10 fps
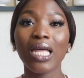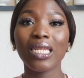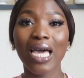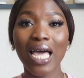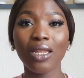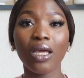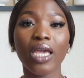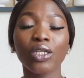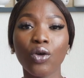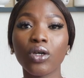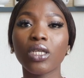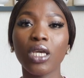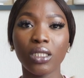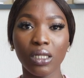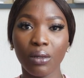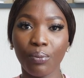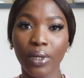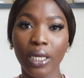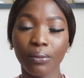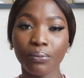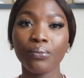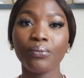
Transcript: The hand luggage goes into the plane.